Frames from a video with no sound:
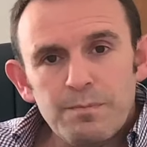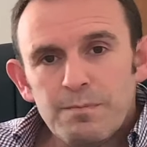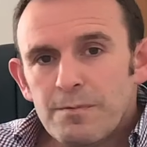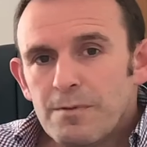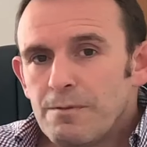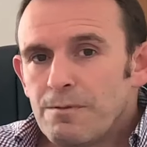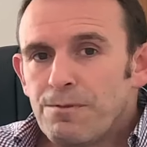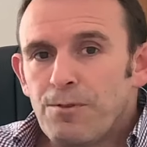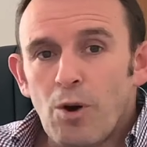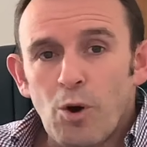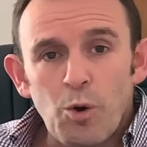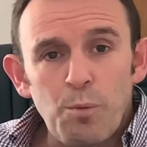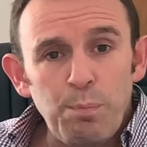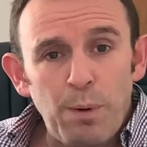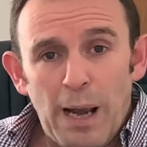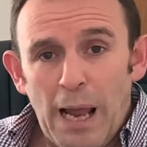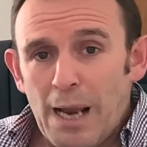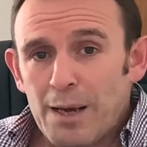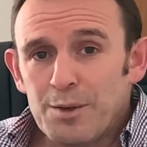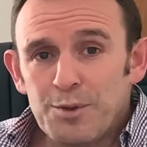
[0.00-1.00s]
follow
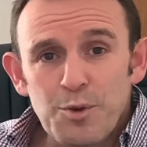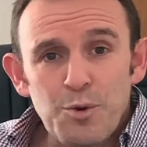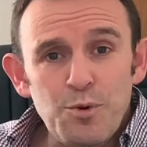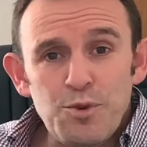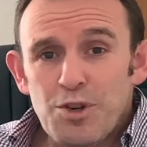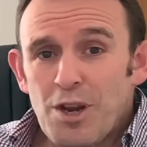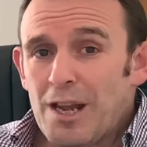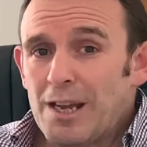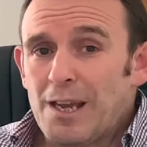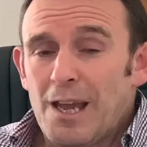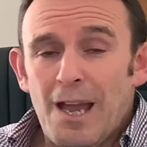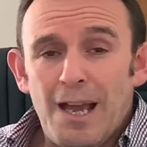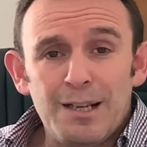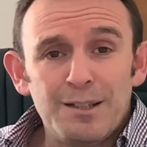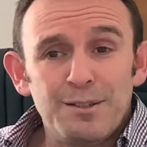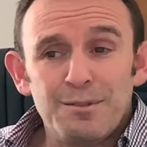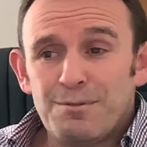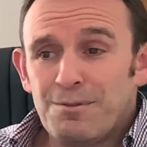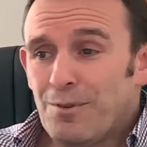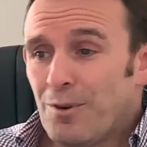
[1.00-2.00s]
plan, do, check,
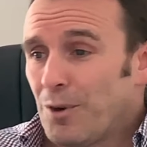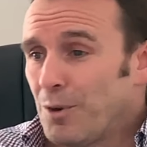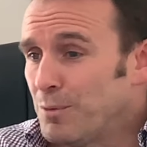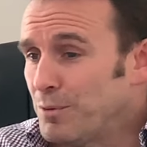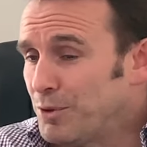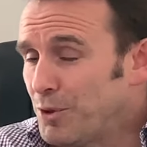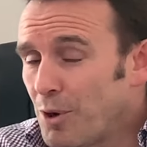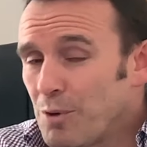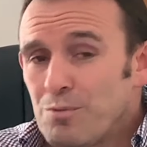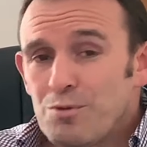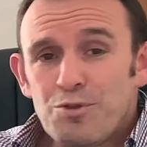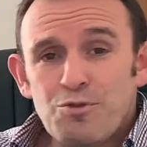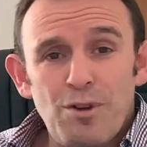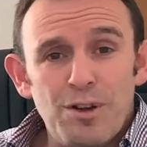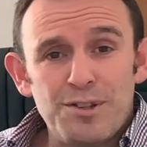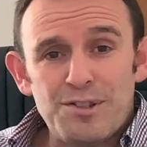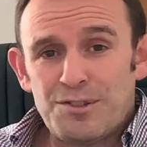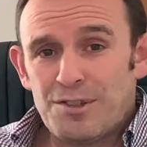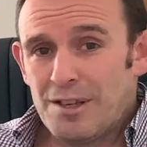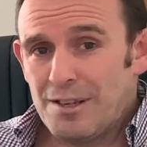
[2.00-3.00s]
act. Follow don't,
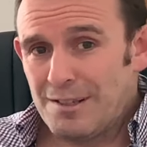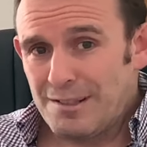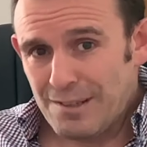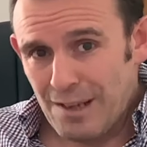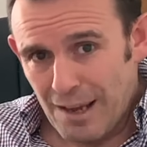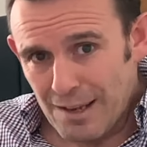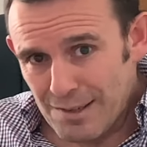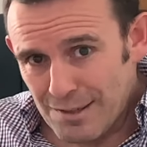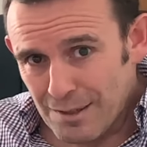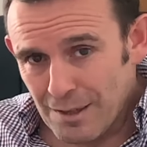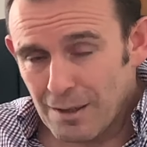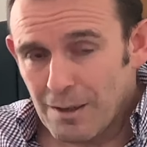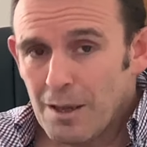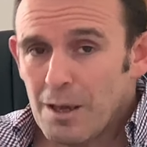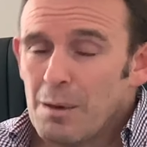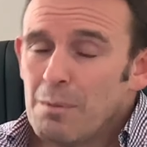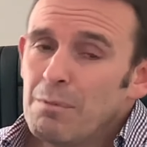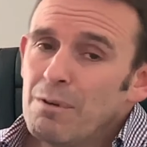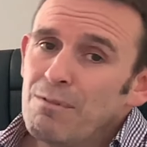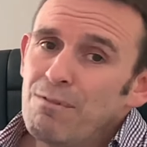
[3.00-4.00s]
trust it, test it.
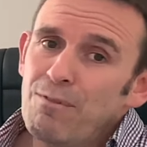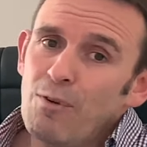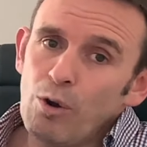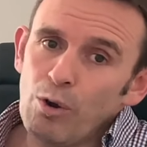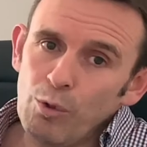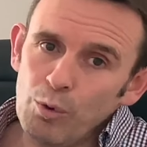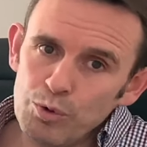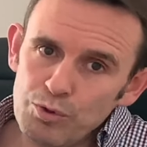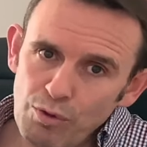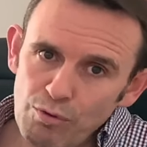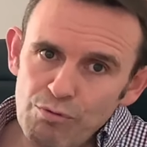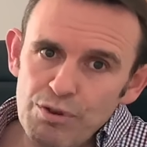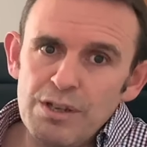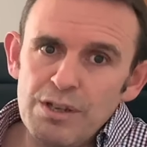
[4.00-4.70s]
Follow those 3